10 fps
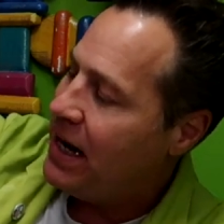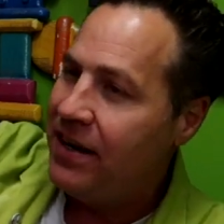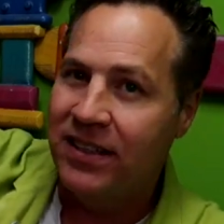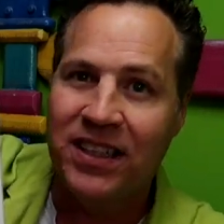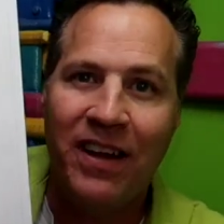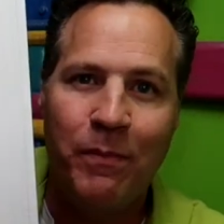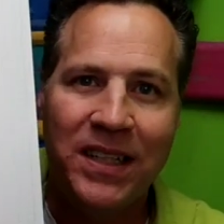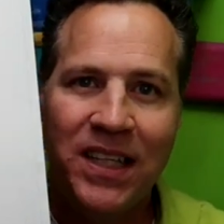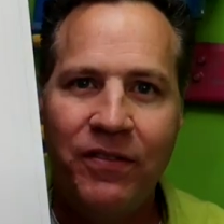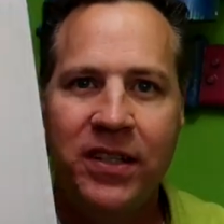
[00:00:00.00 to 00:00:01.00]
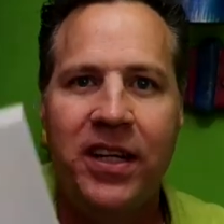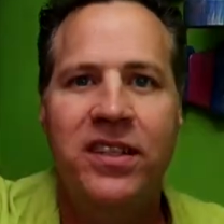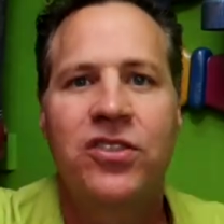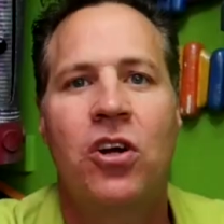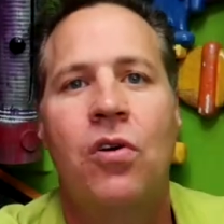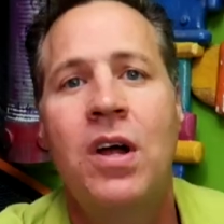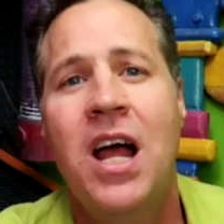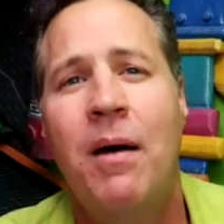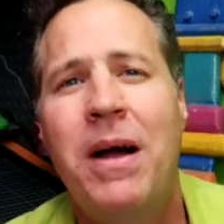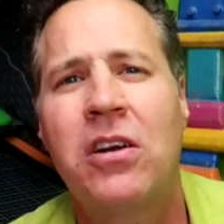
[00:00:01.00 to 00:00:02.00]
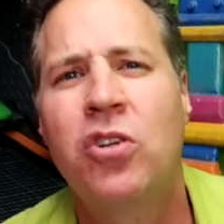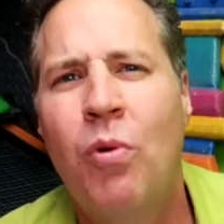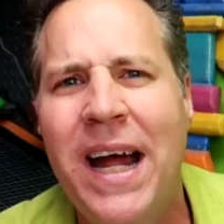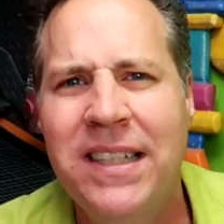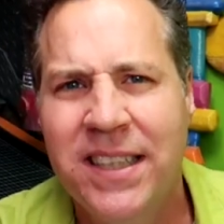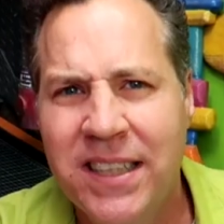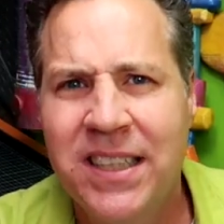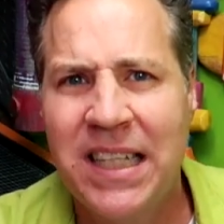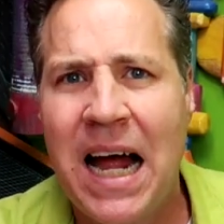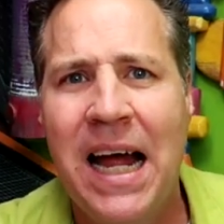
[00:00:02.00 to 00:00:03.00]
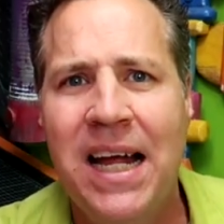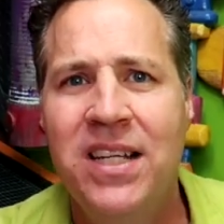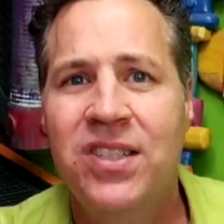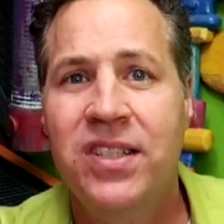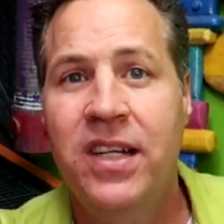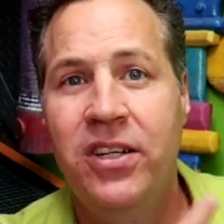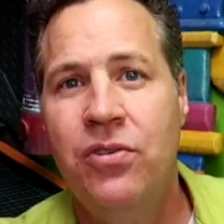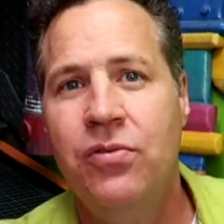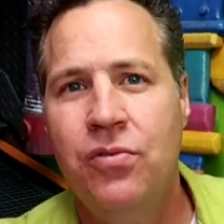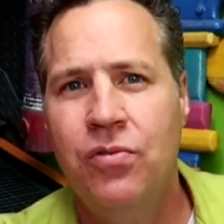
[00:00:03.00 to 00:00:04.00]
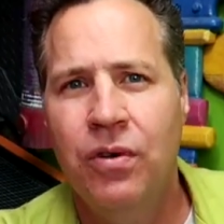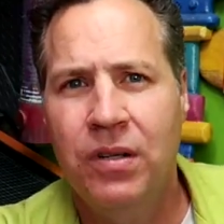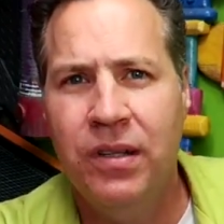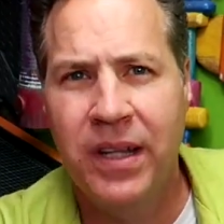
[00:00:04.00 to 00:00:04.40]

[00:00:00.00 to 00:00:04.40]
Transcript: and it's eleven by seventeen, so about twice the size that you,